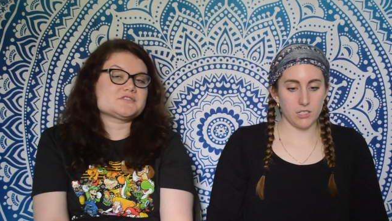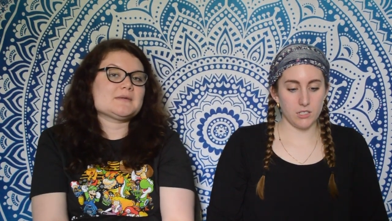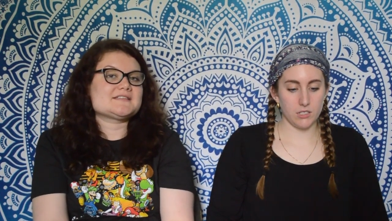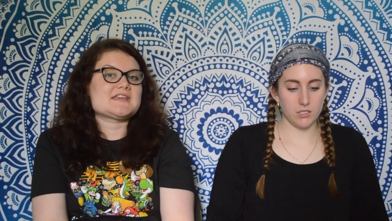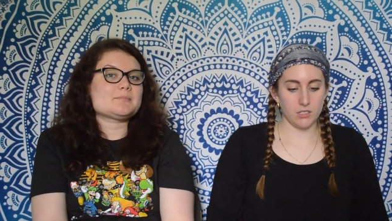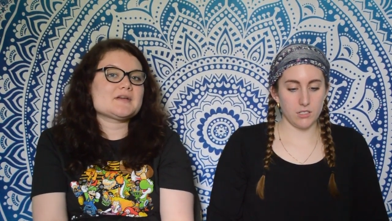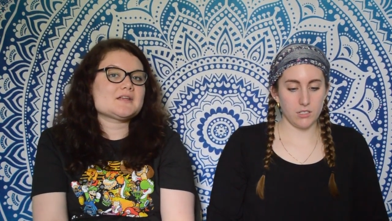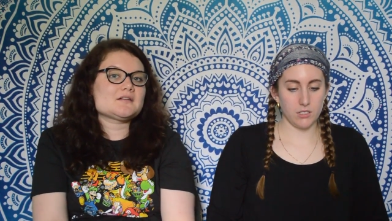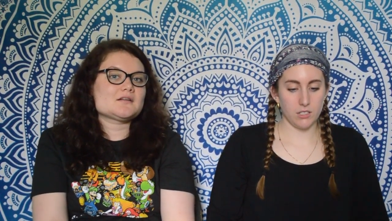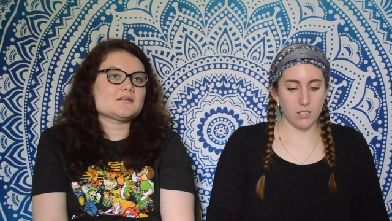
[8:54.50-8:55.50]
Speaker 1: was my Skip
Speaker 2: It.
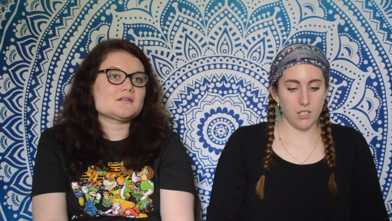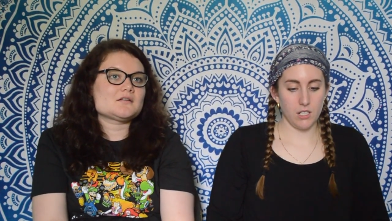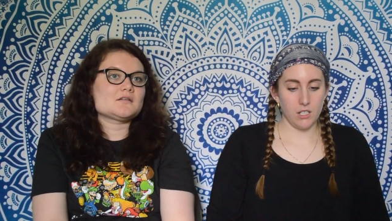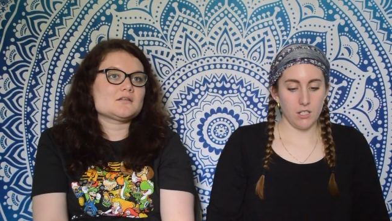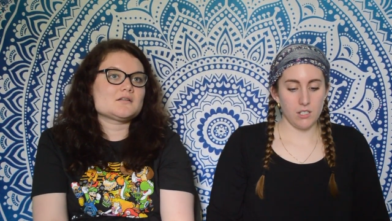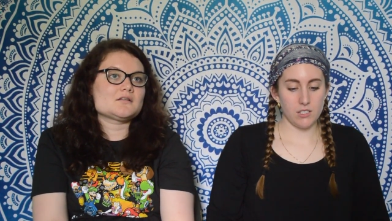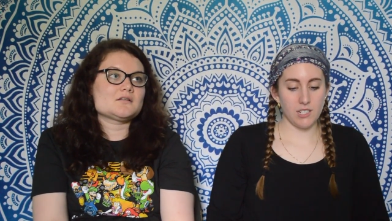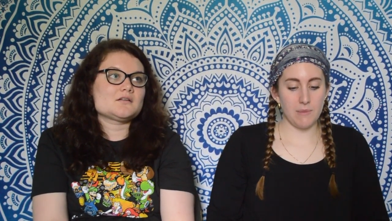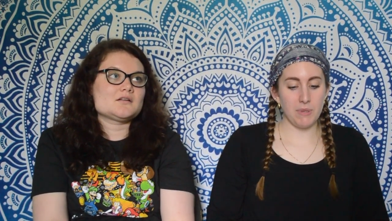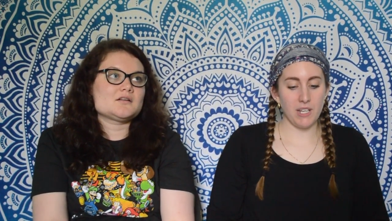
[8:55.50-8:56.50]

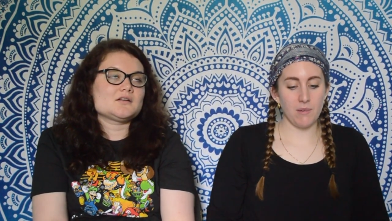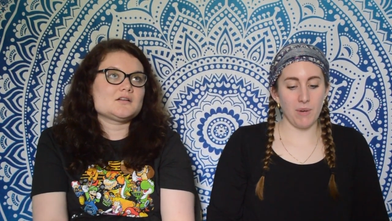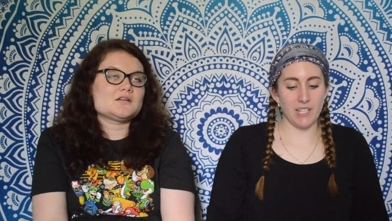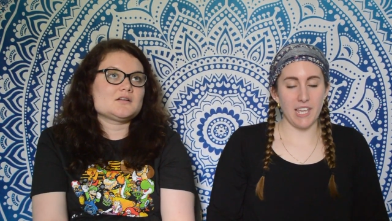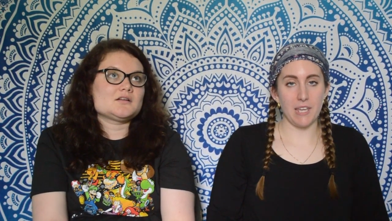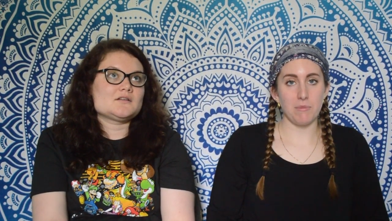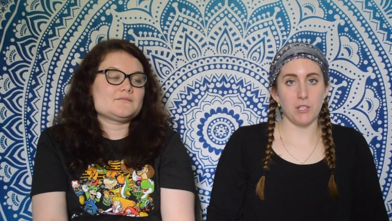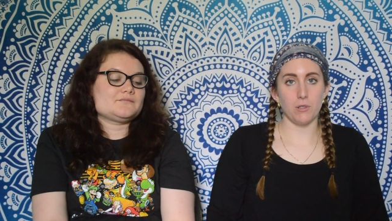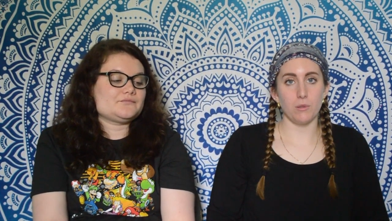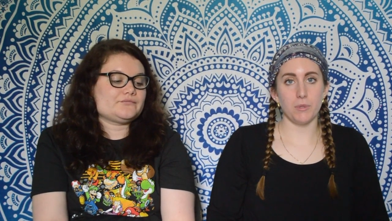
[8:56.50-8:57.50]
Skip It and my
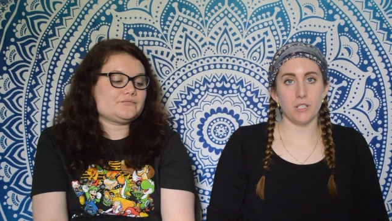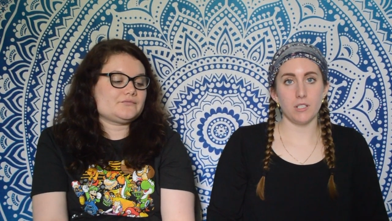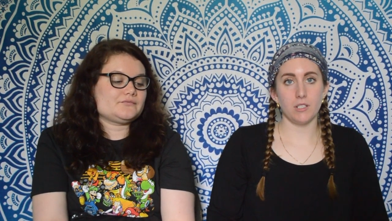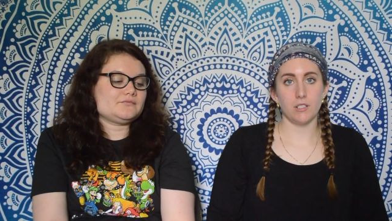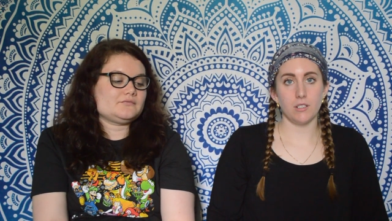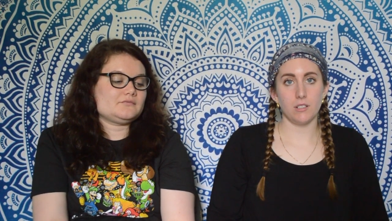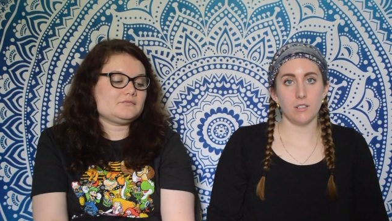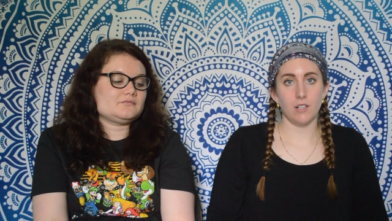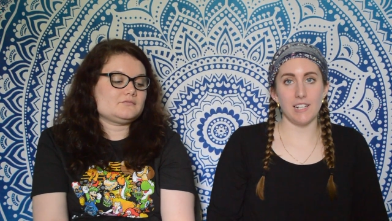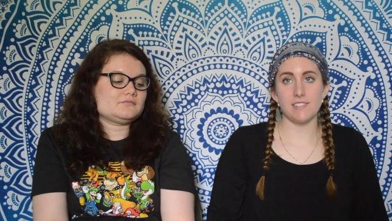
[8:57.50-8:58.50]
GameCube.
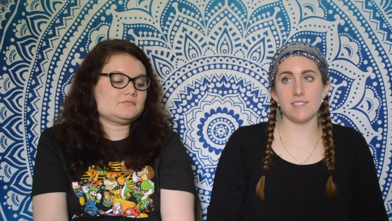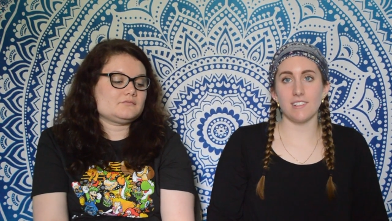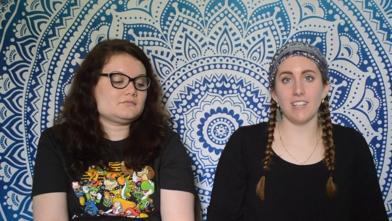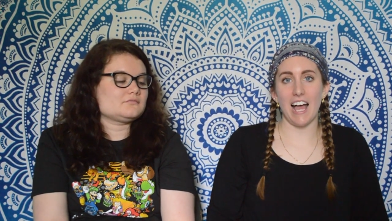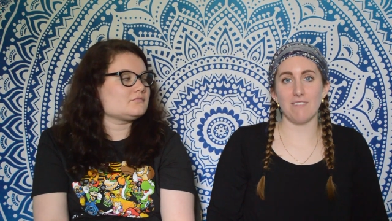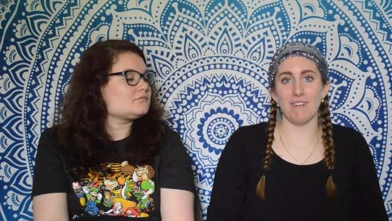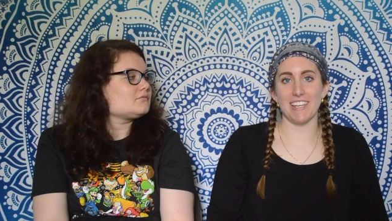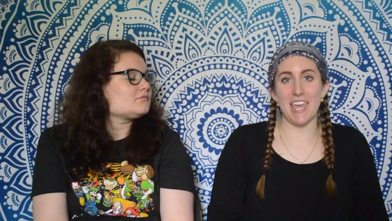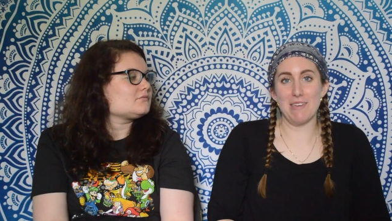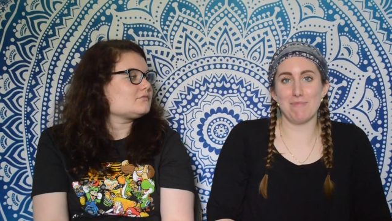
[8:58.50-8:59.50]
I still have my
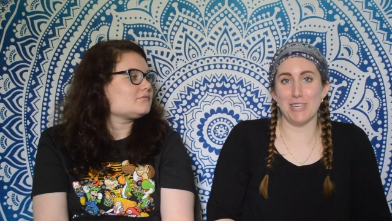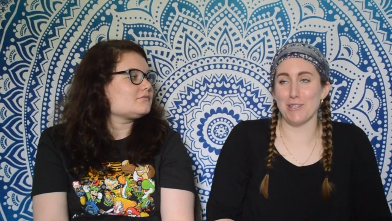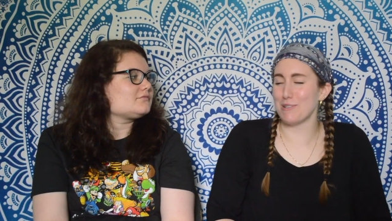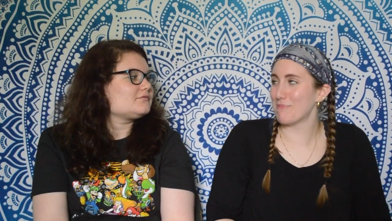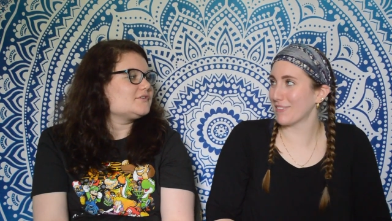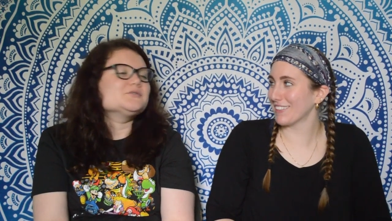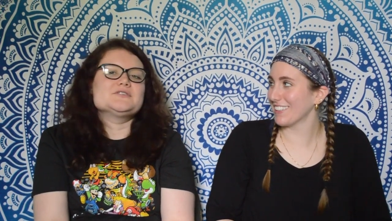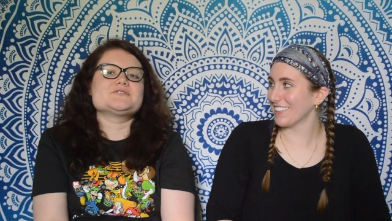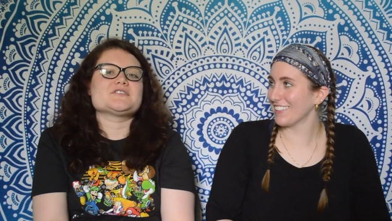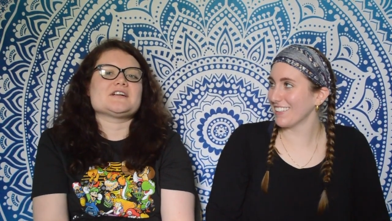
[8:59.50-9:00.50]
GameCube.
Speaker 1: You
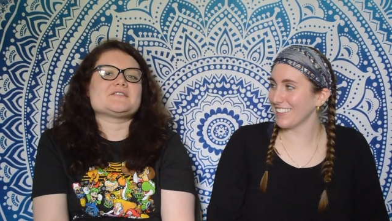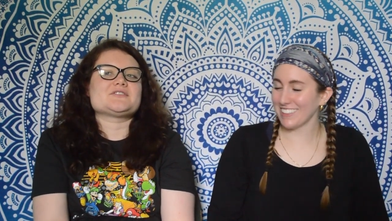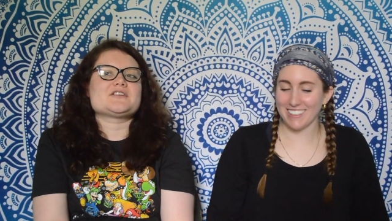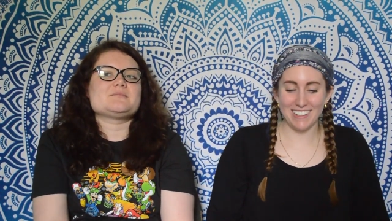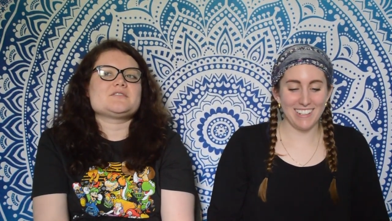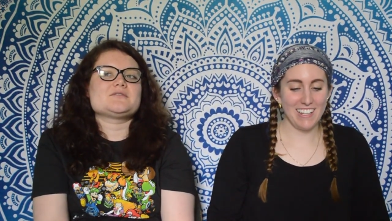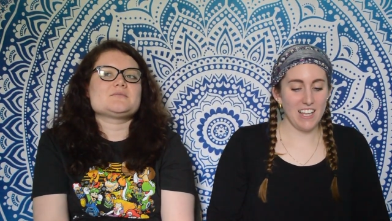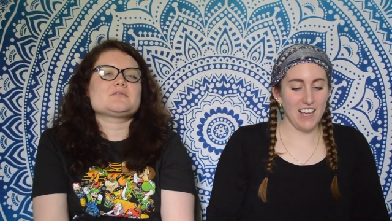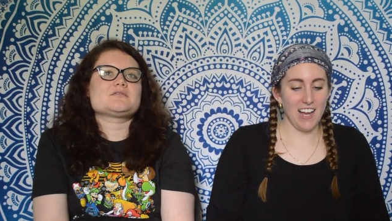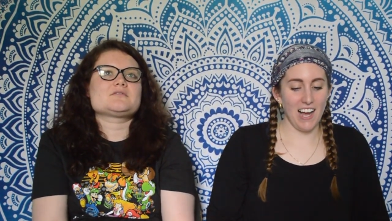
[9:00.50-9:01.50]
Speaker 2: do still
Speaker 1: have your GameCube.
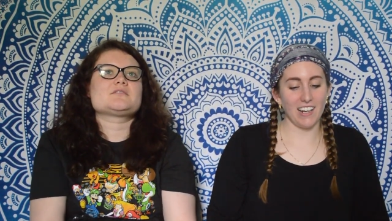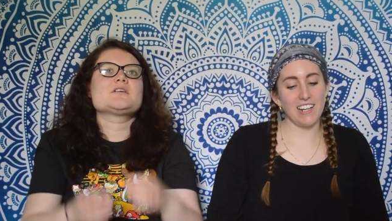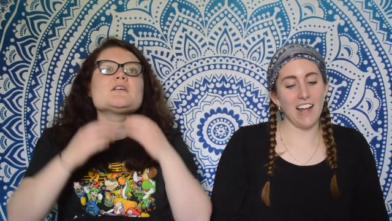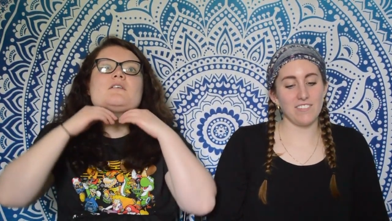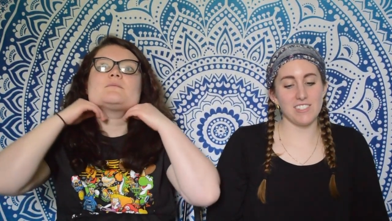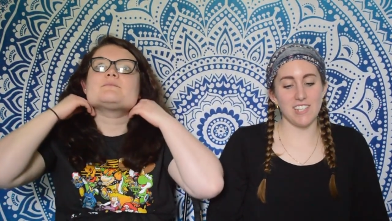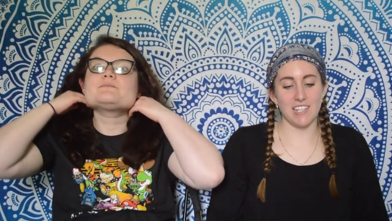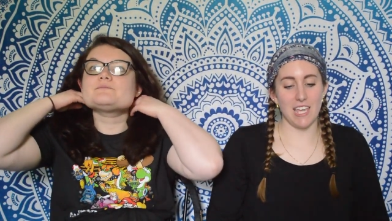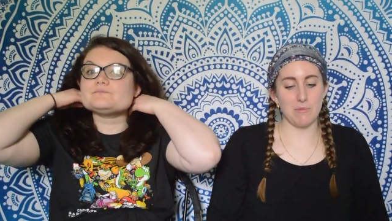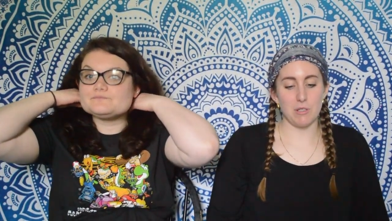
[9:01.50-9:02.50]
Speaker 2: I'm gonna have to say
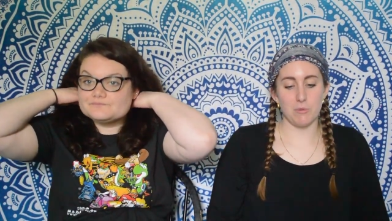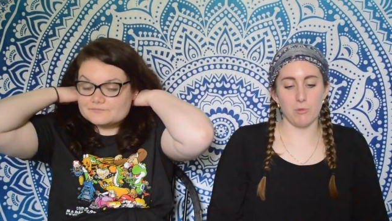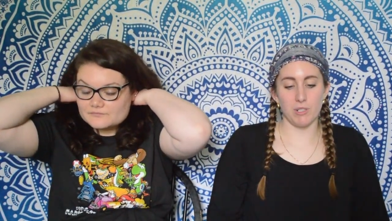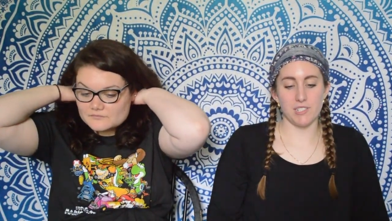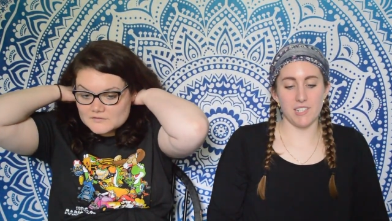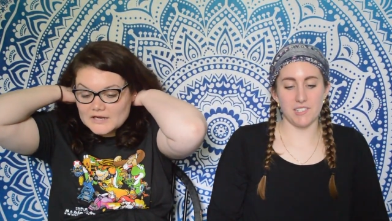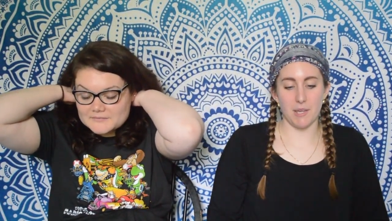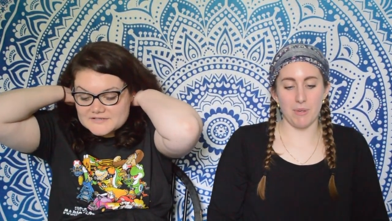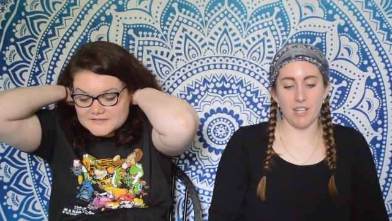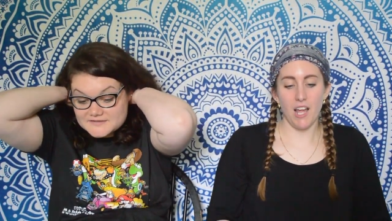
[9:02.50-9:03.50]
GameCube. You want to say
Speaker 1: Skip It? I'm
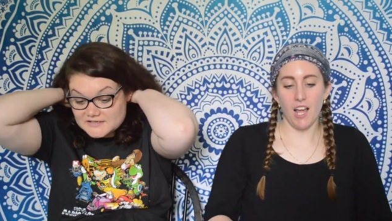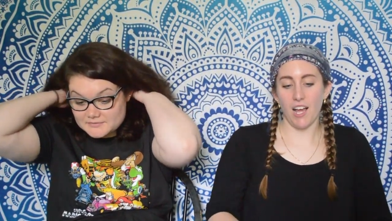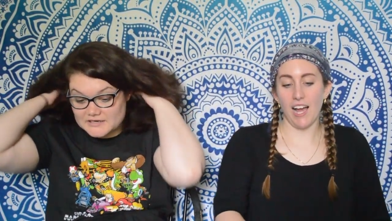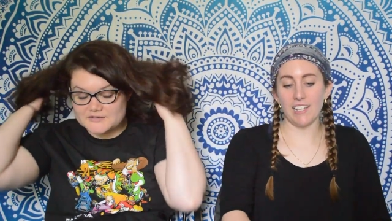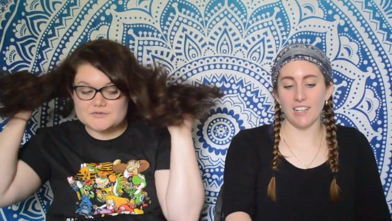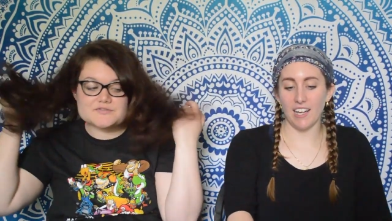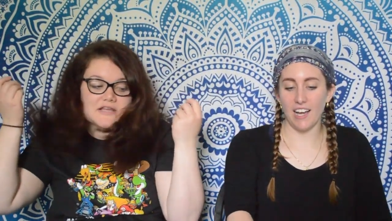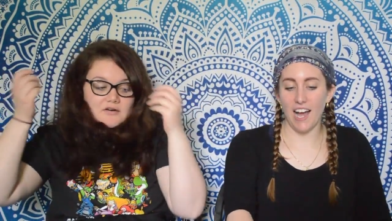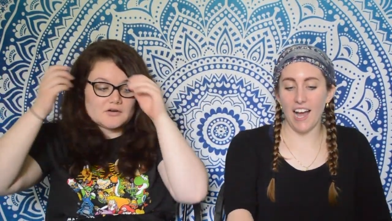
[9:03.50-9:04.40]
gonna say Skip It. I, I use that